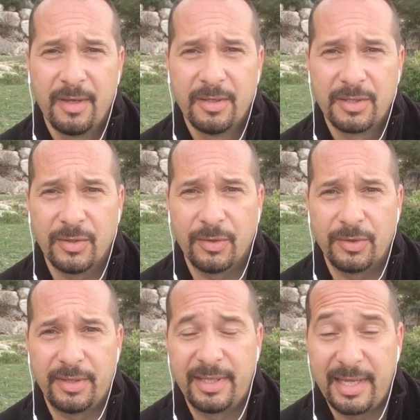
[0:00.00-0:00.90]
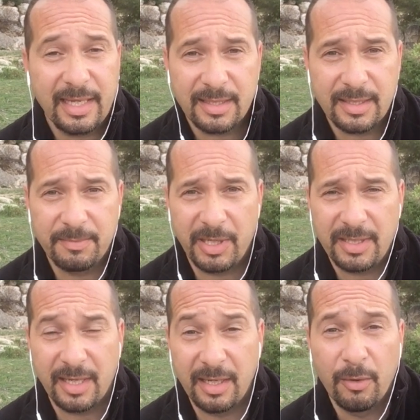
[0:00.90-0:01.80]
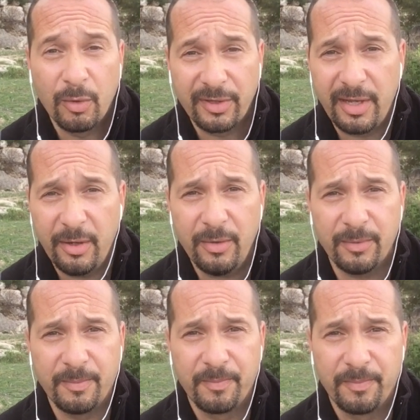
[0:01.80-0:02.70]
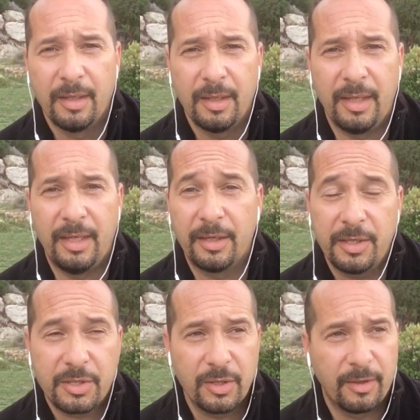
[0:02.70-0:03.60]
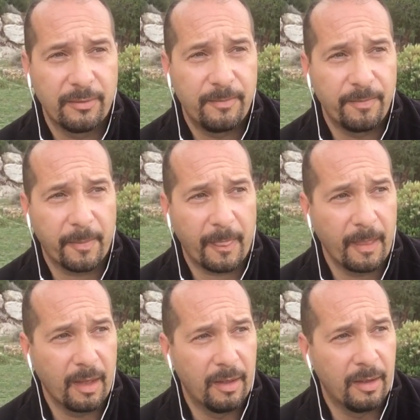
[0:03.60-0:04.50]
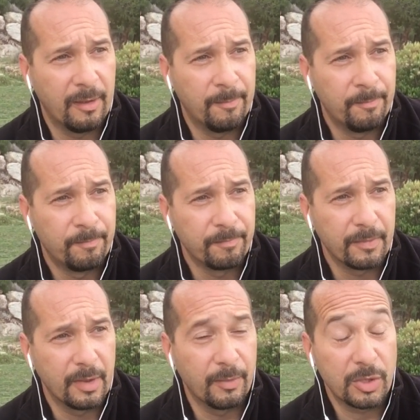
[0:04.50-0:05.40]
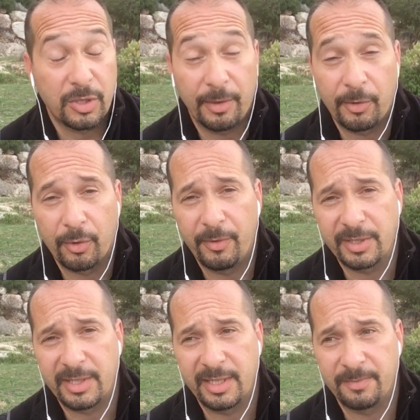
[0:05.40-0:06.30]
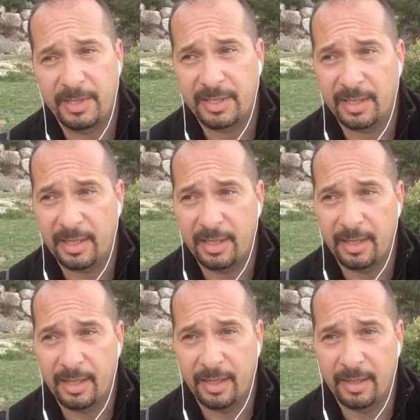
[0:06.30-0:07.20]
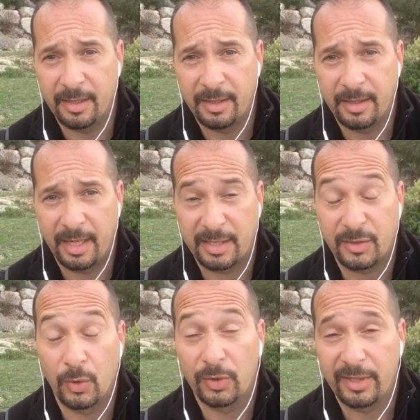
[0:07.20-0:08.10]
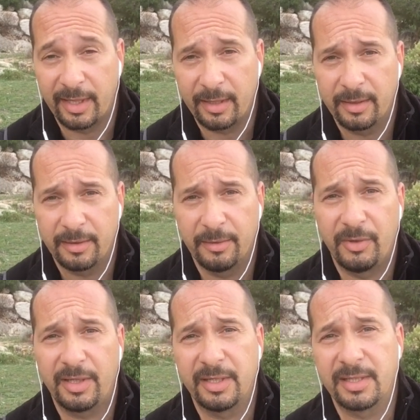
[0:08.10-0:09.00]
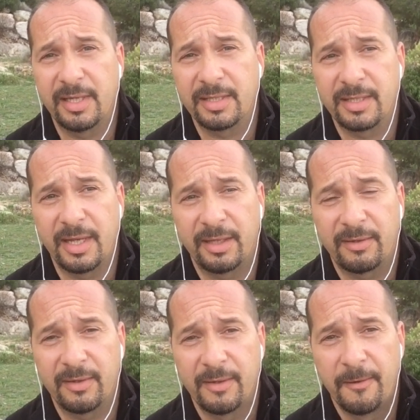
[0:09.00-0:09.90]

So that's basically all they know. In addition, the Watchtower Overseas is basically exhorting the witnesses that